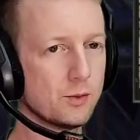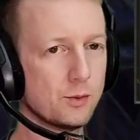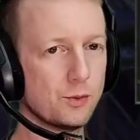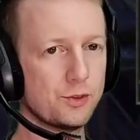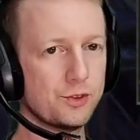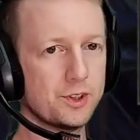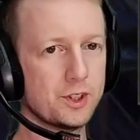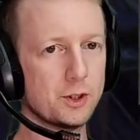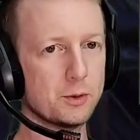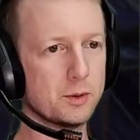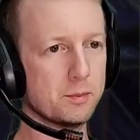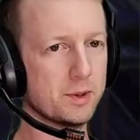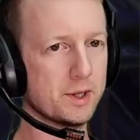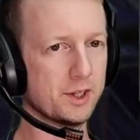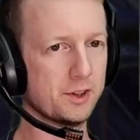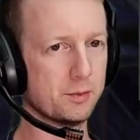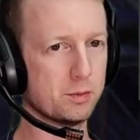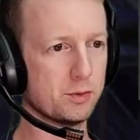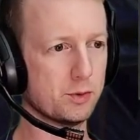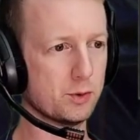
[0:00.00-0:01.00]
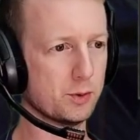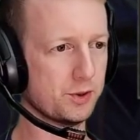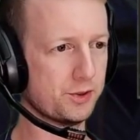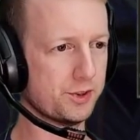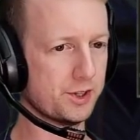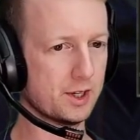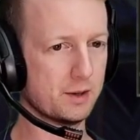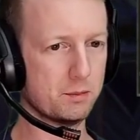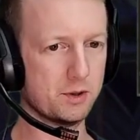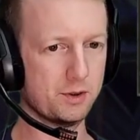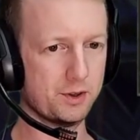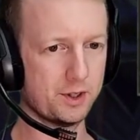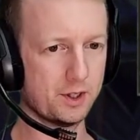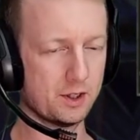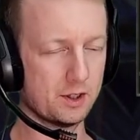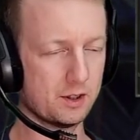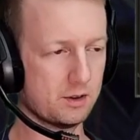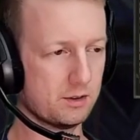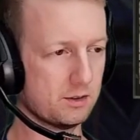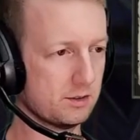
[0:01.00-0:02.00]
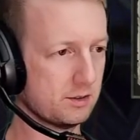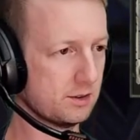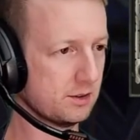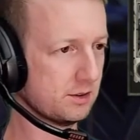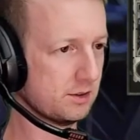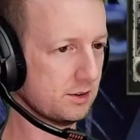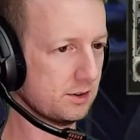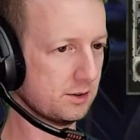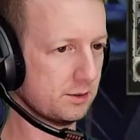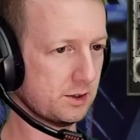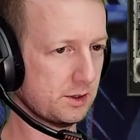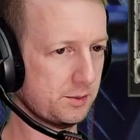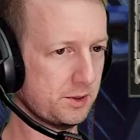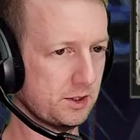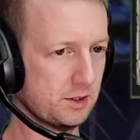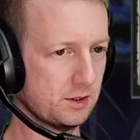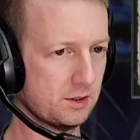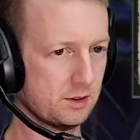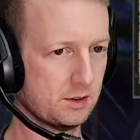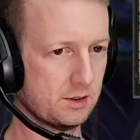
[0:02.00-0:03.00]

See who he picks before we start building our army.